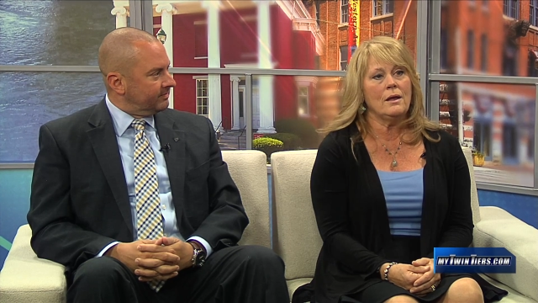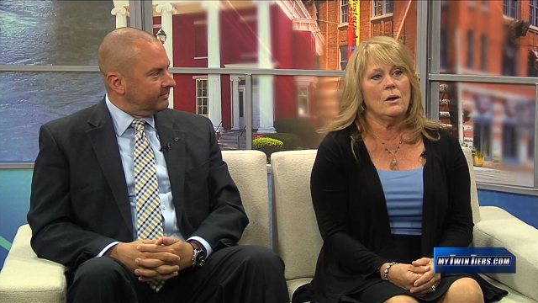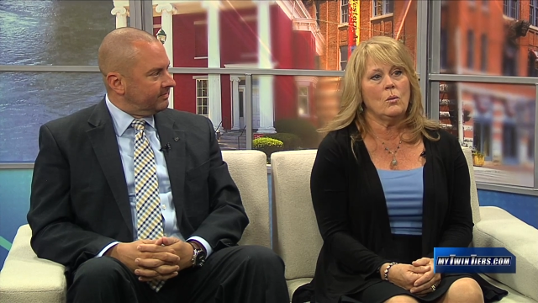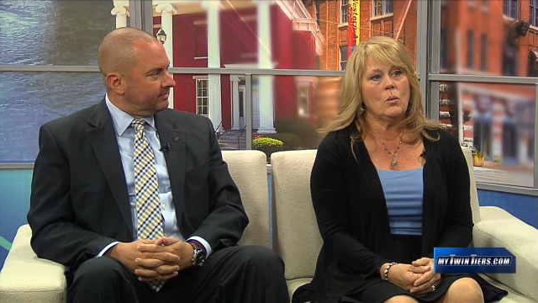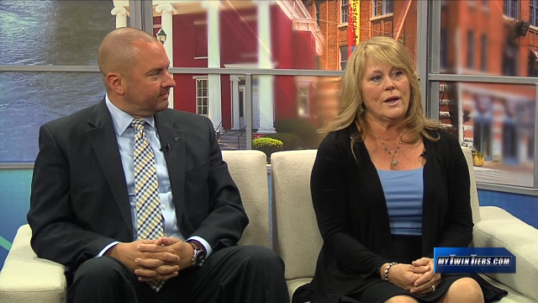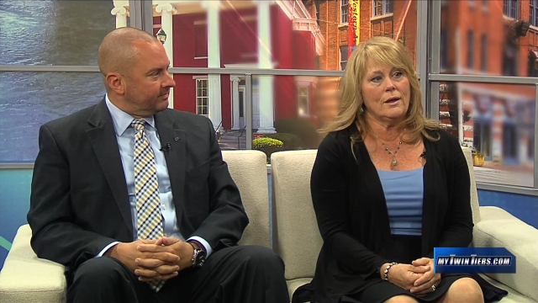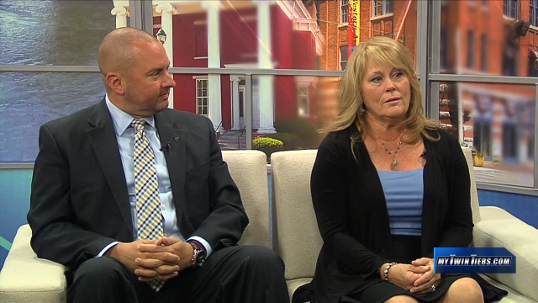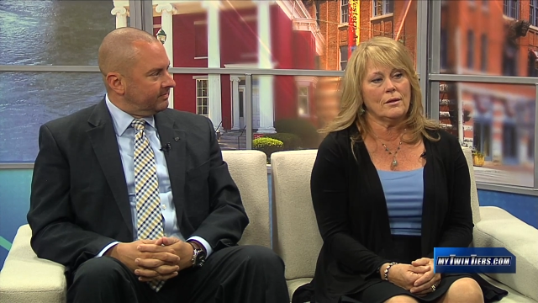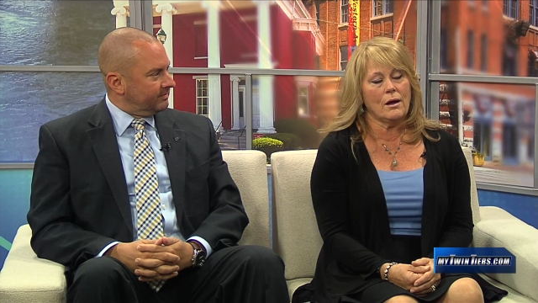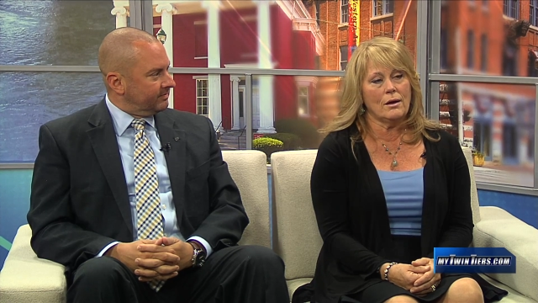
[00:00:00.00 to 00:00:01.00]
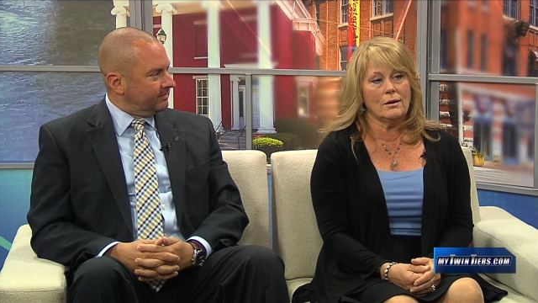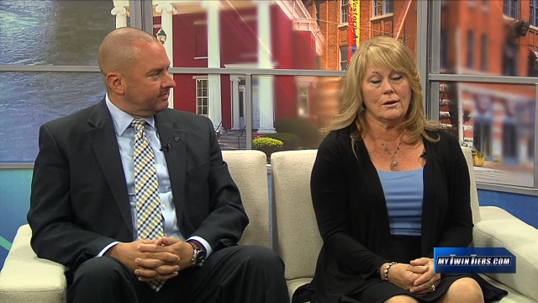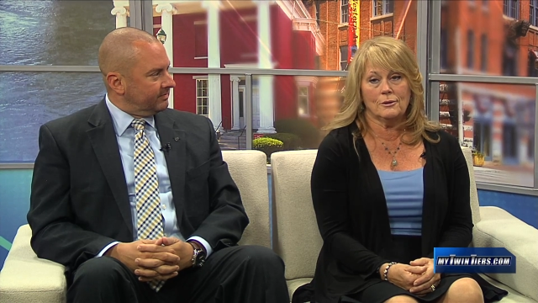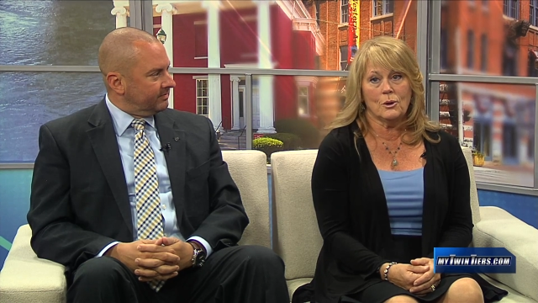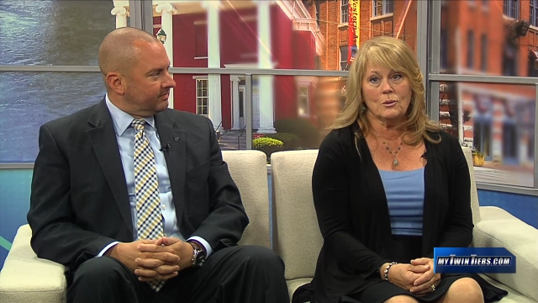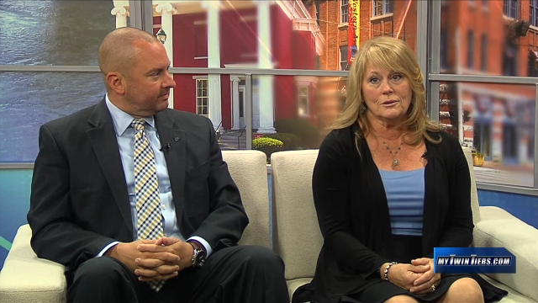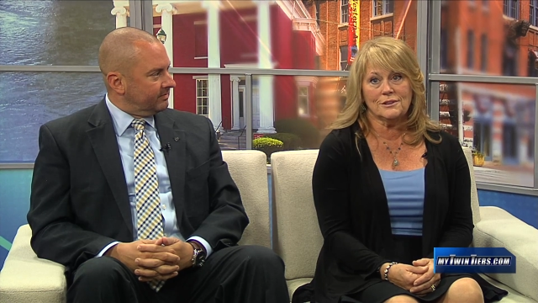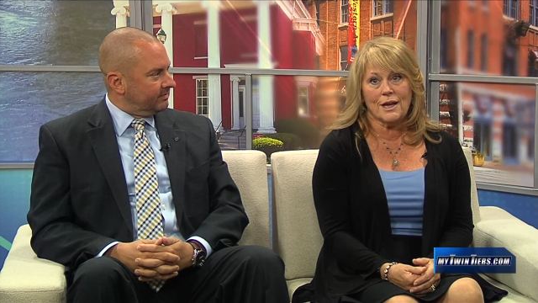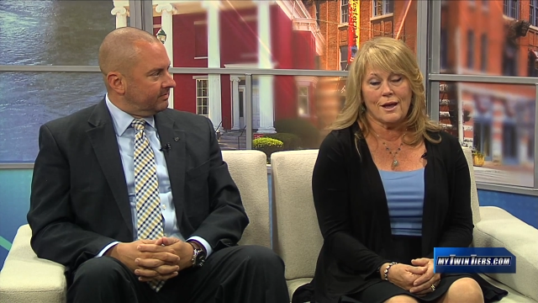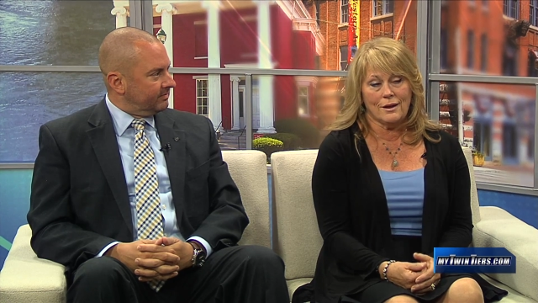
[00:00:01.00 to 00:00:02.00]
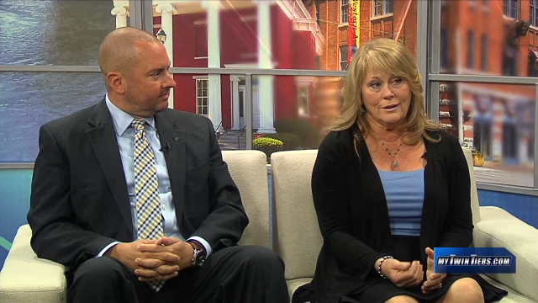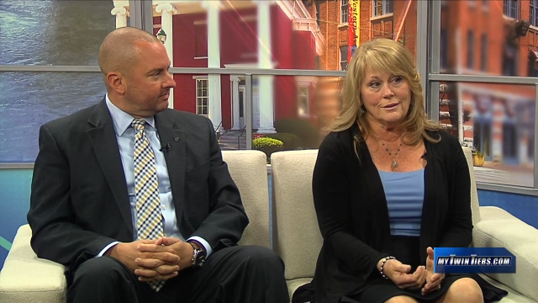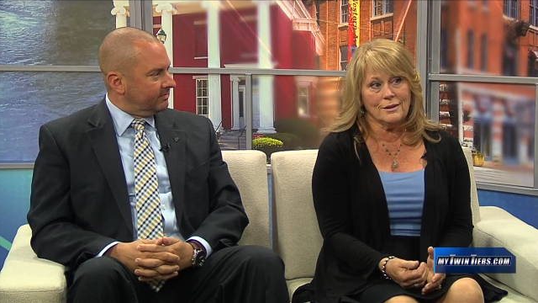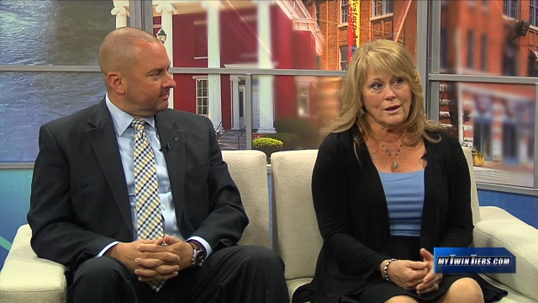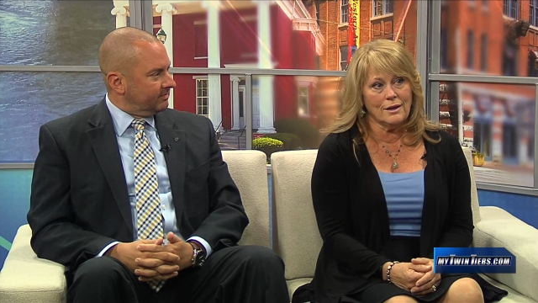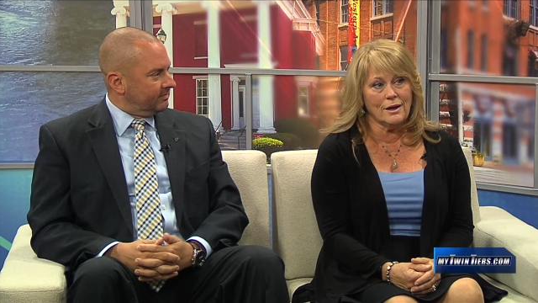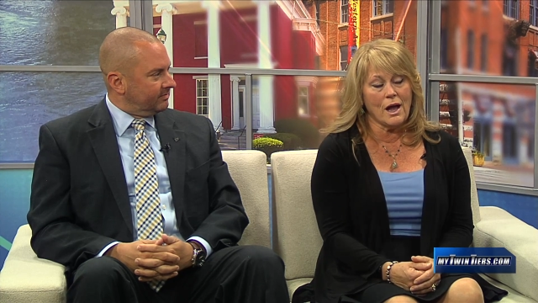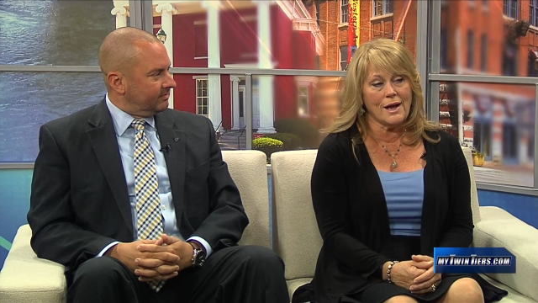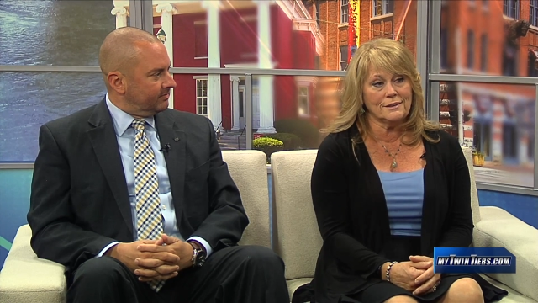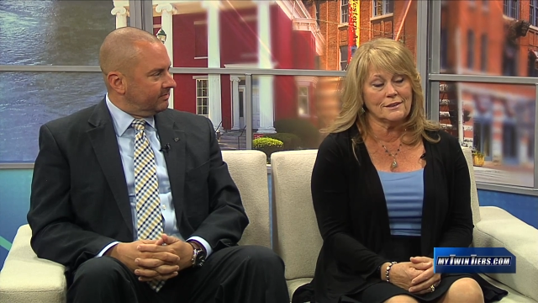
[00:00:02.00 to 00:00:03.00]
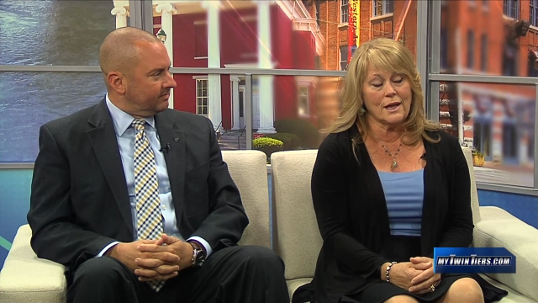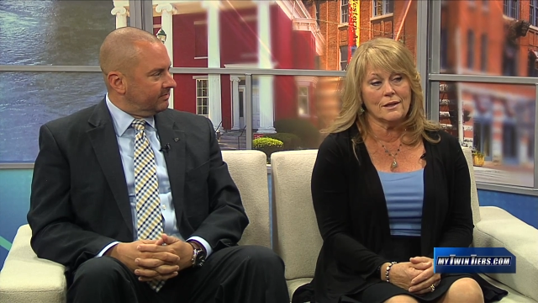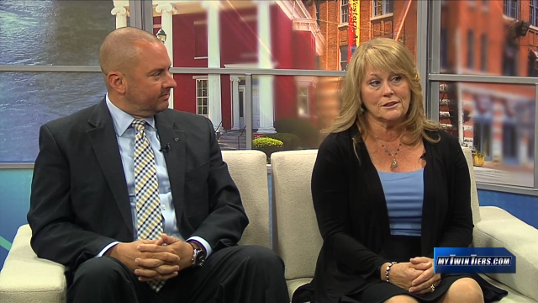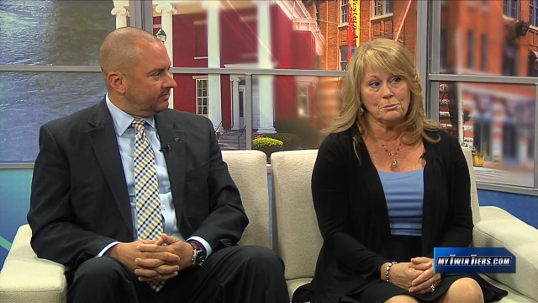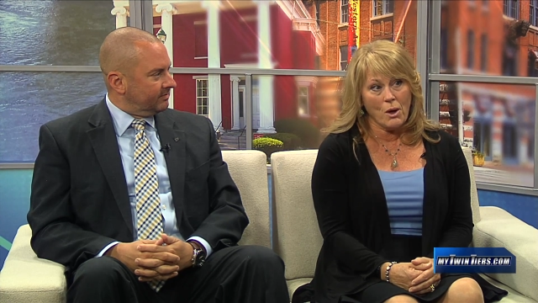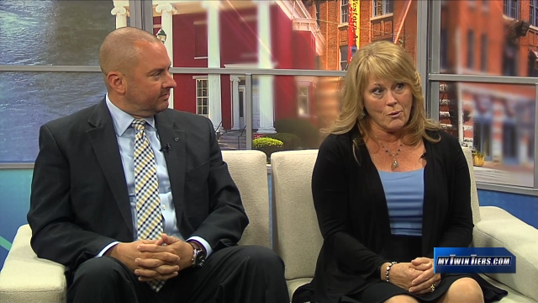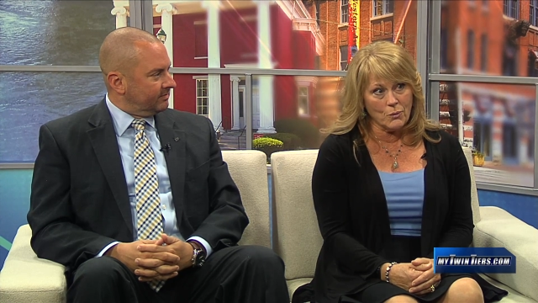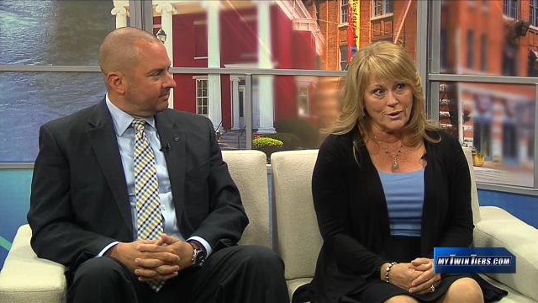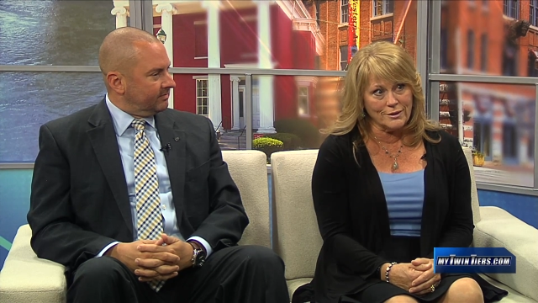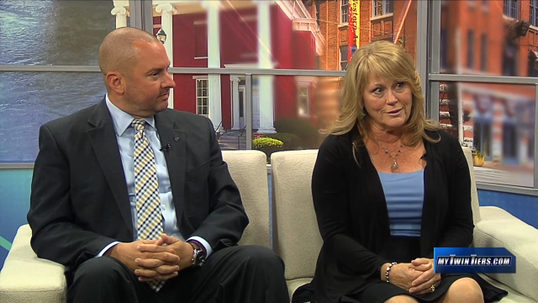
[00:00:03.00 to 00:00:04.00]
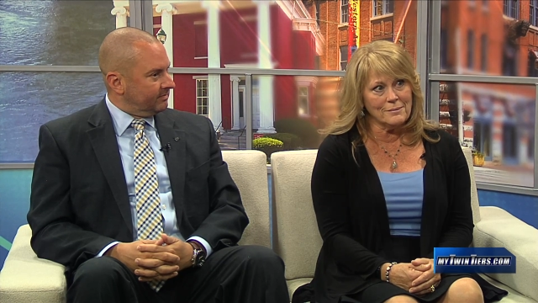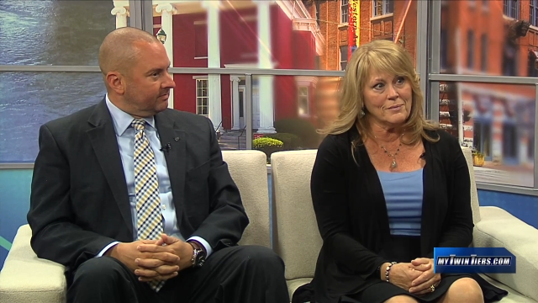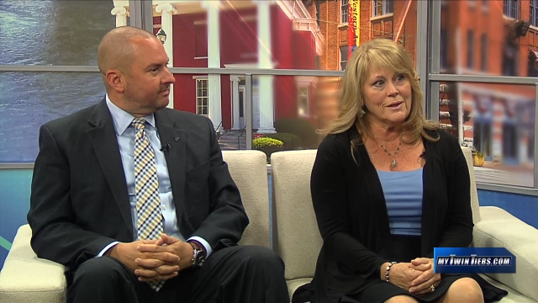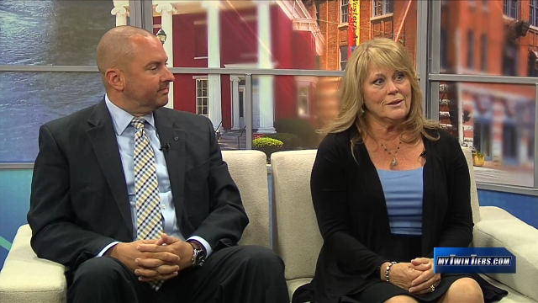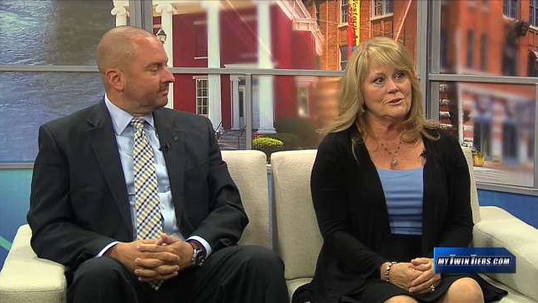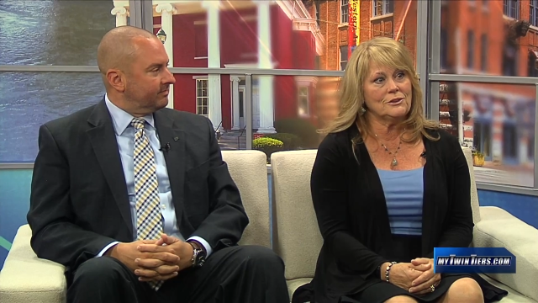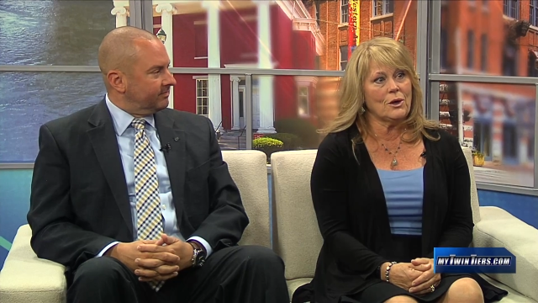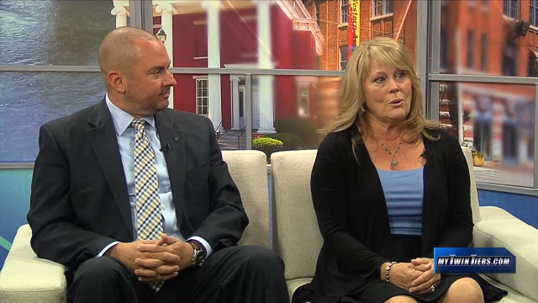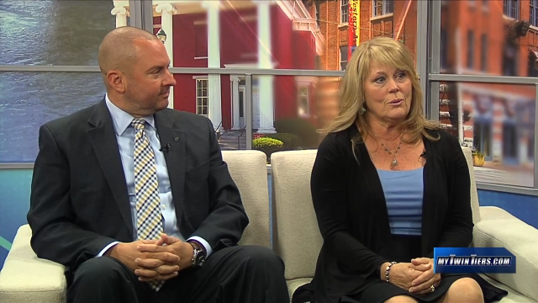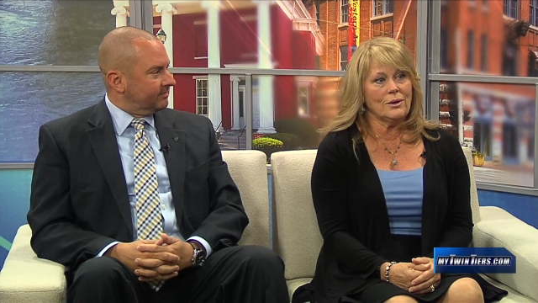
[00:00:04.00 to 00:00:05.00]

Speaker 1: with uh, a local talent, uh, Isaiah Smallwood. So, you